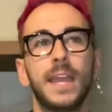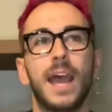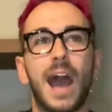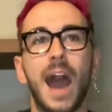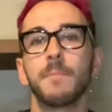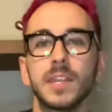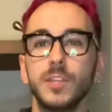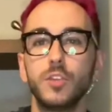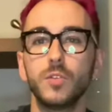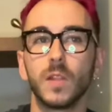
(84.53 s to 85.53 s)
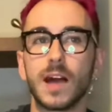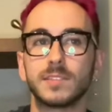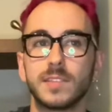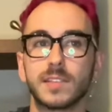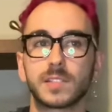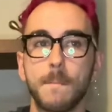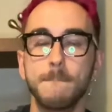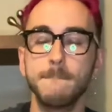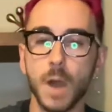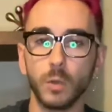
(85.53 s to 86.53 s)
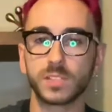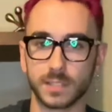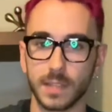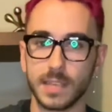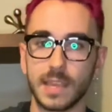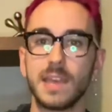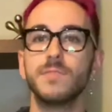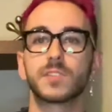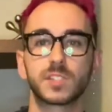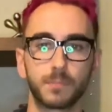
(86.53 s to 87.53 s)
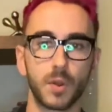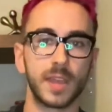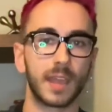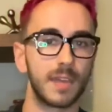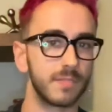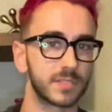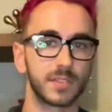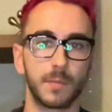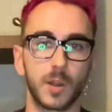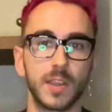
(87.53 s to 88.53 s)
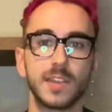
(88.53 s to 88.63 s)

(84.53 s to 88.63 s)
I'm going to utilize this mostly in the spring and the summer.